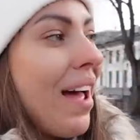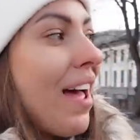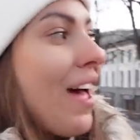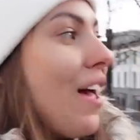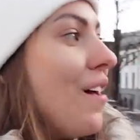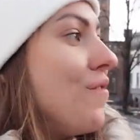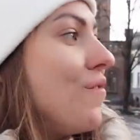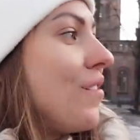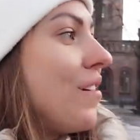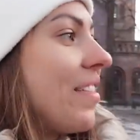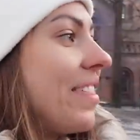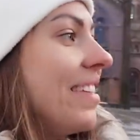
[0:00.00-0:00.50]

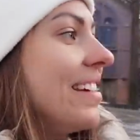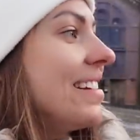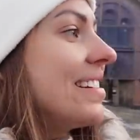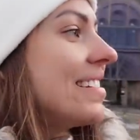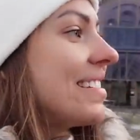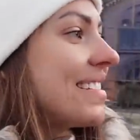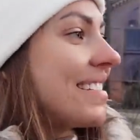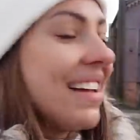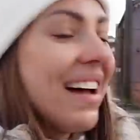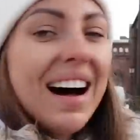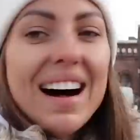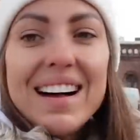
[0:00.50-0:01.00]
everything
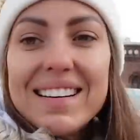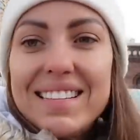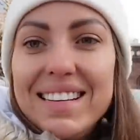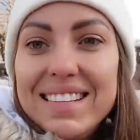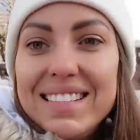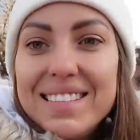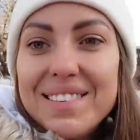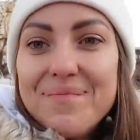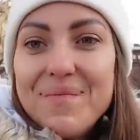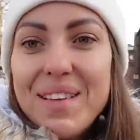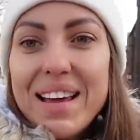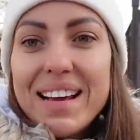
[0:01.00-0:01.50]

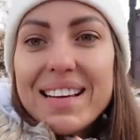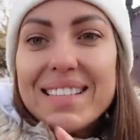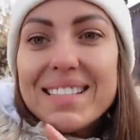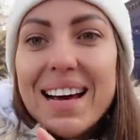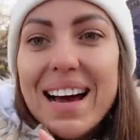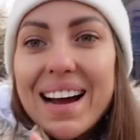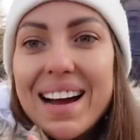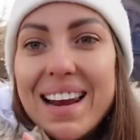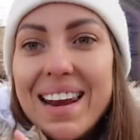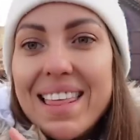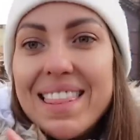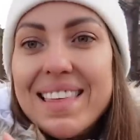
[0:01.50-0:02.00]
started,
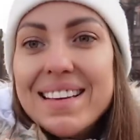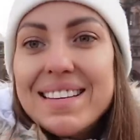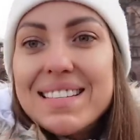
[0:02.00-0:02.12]
exactly this